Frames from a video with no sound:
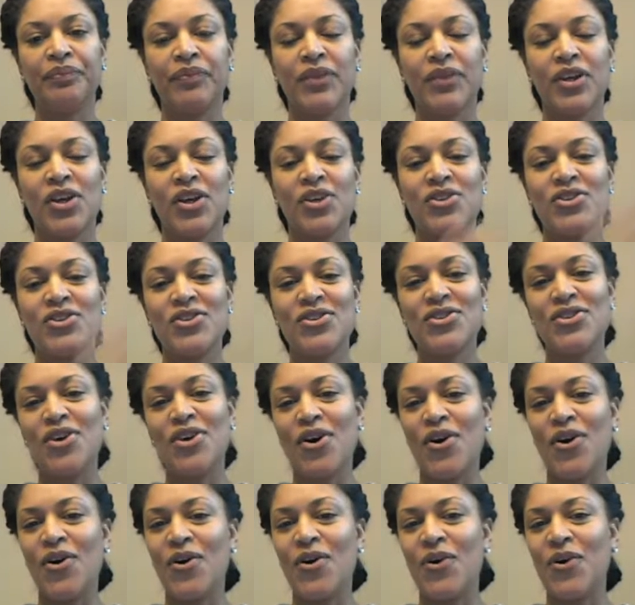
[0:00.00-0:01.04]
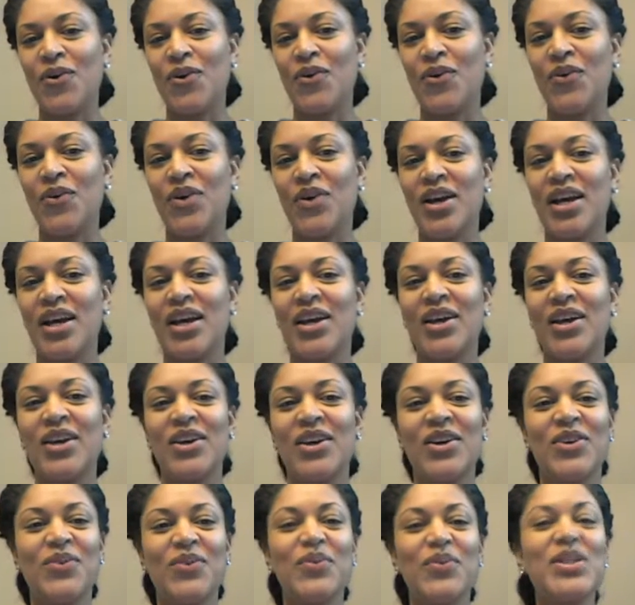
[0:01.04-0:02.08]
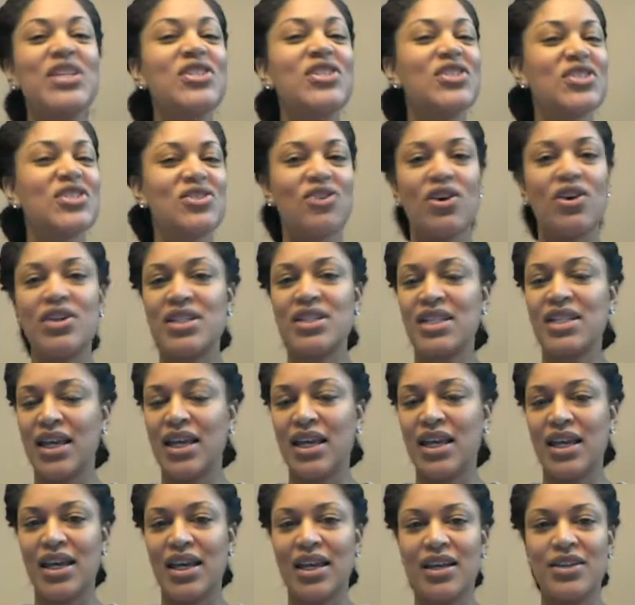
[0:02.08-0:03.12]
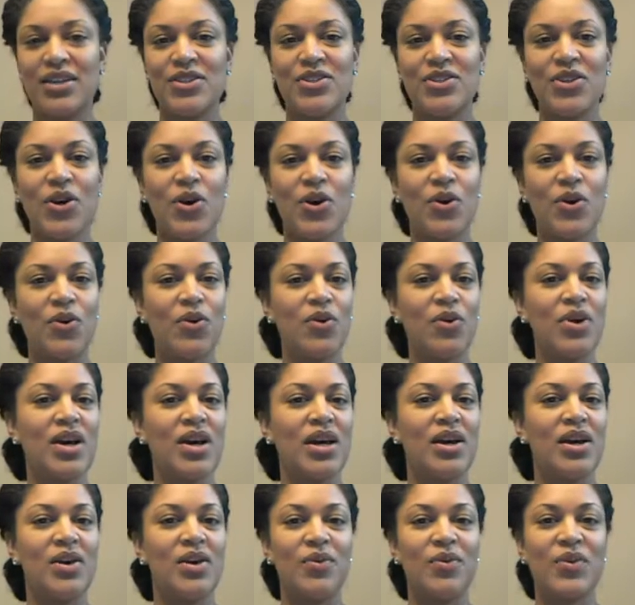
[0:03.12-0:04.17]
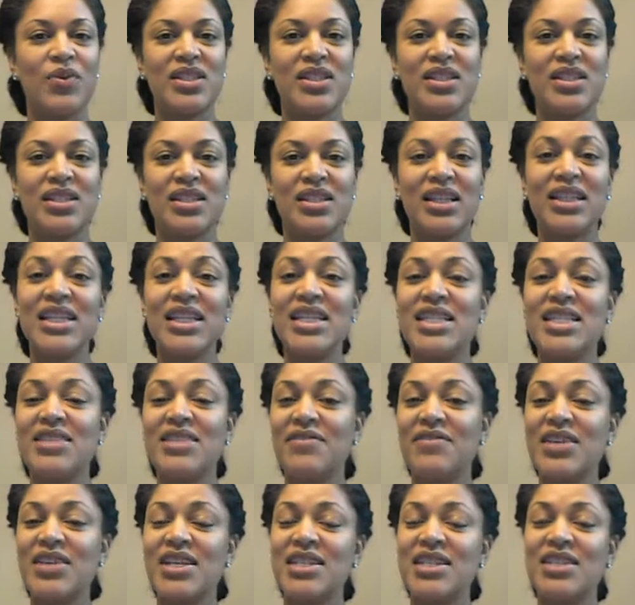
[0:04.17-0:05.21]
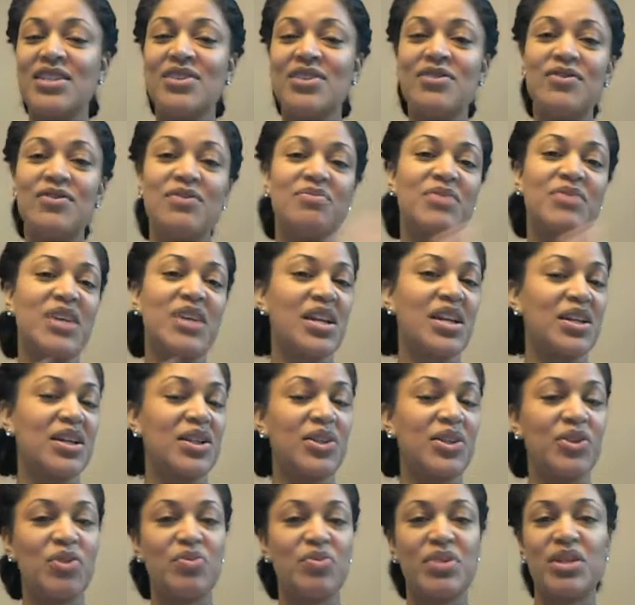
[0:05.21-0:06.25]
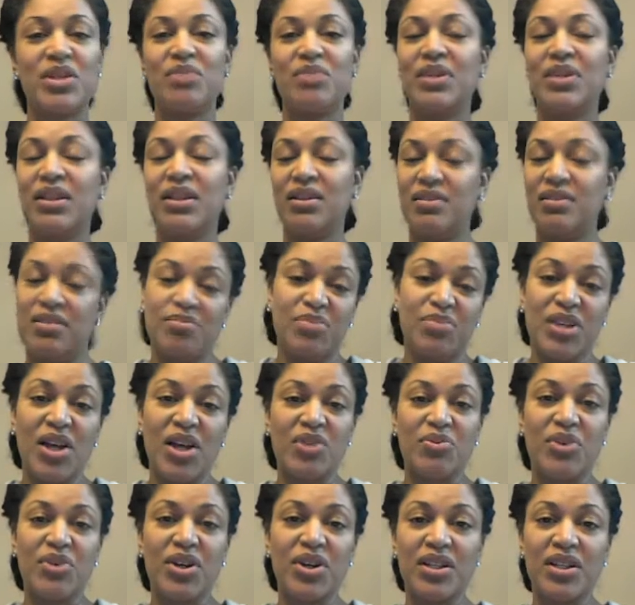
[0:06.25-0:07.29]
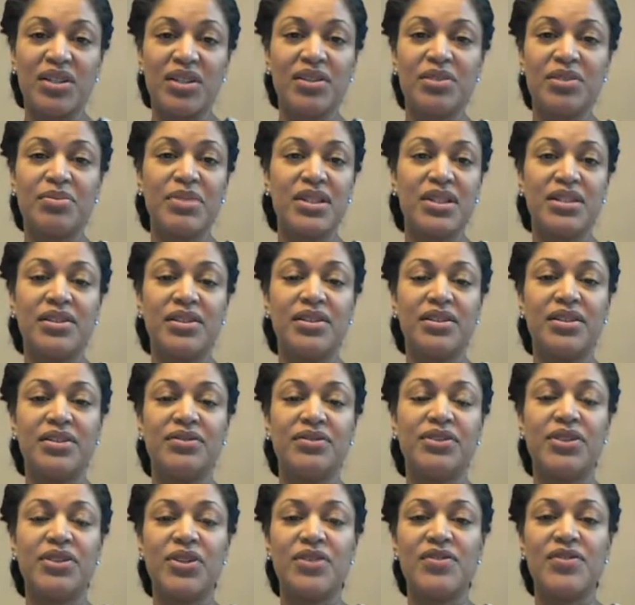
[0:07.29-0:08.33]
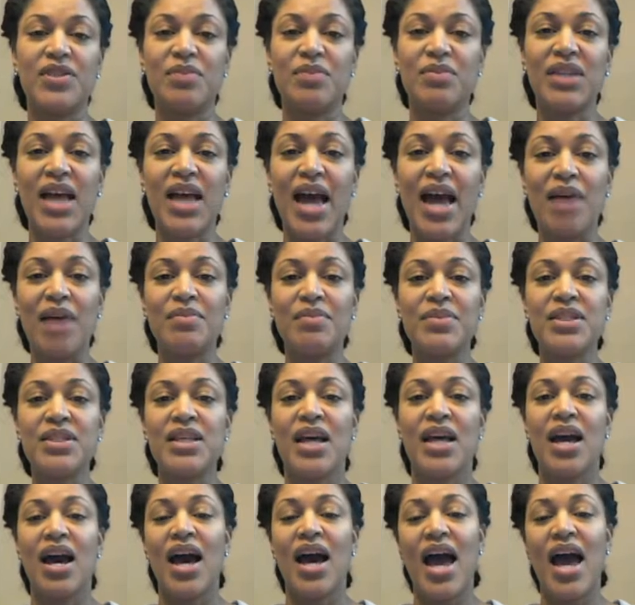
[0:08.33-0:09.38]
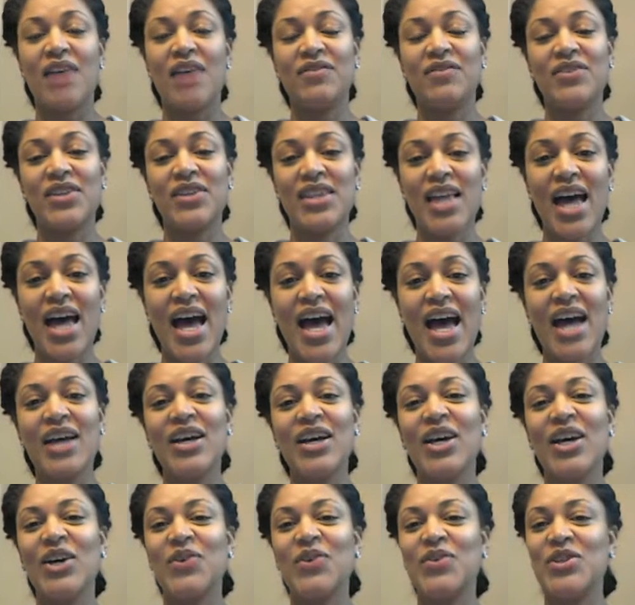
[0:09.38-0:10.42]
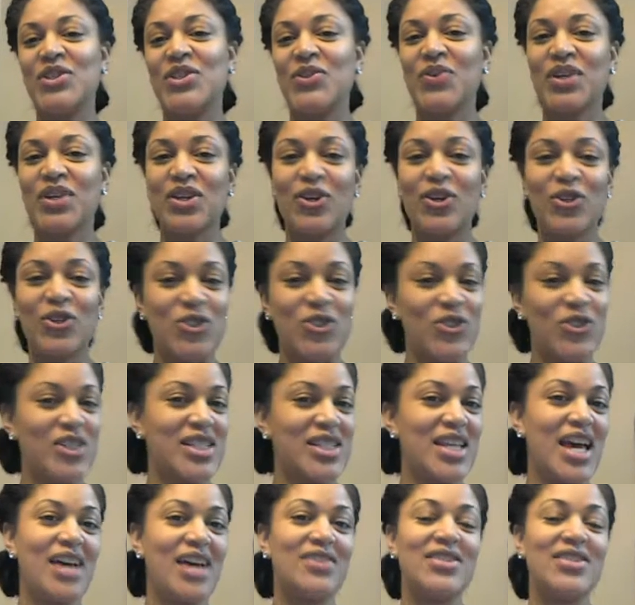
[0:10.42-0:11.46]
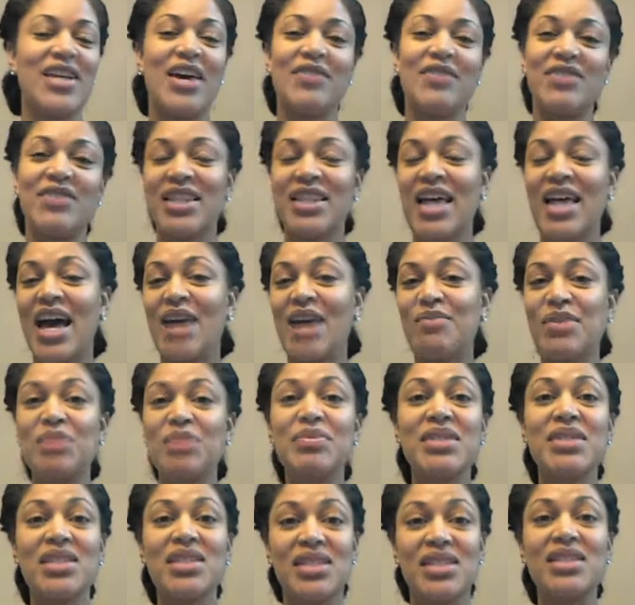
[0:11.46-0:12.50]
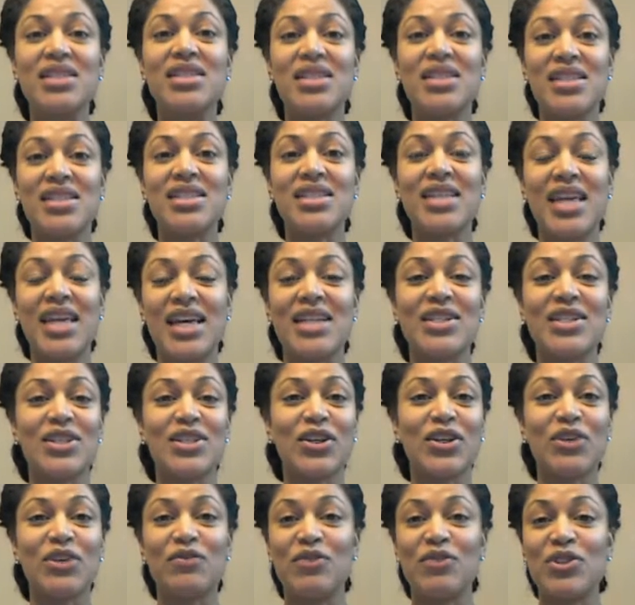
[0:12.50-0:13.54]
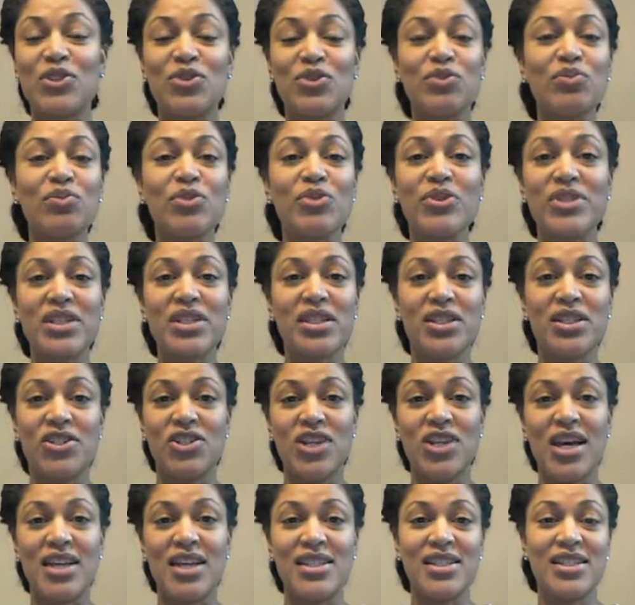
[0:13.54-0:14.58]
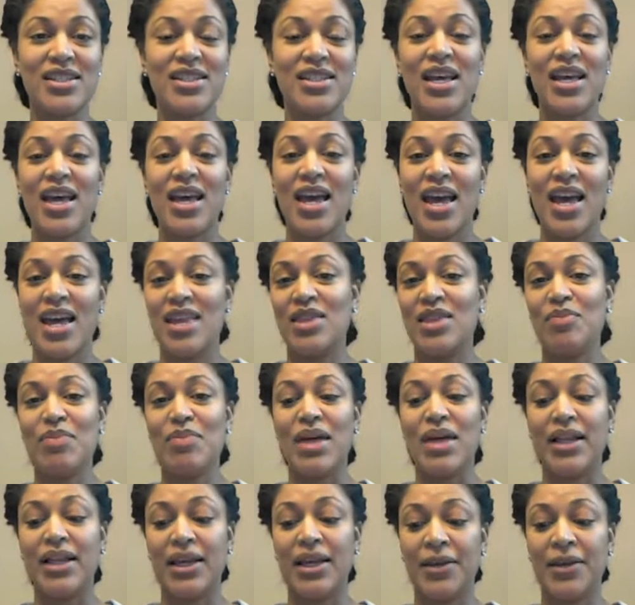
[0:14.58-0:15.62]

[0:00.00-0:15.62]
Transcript: So we just start digging. So what's the least invasive? Getting a little bit of blood work, a little bit of some labs. After that, we're doing ultrasounds. After that, maybe CT scans, looking for tumors in the chest and the belly.